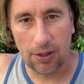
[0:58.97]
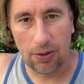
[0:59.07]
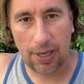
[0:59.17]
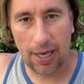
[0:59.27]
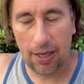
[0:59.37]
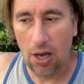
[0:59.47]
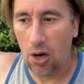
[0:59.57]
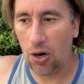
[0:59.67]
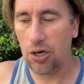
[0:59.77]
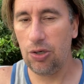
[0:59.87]
Okay,
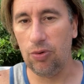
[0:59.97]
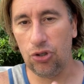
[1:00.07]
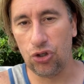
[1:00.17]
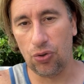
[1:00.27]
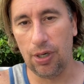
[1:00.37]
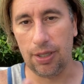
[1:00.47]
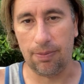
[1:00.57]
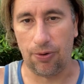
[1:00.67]
are you enjoying the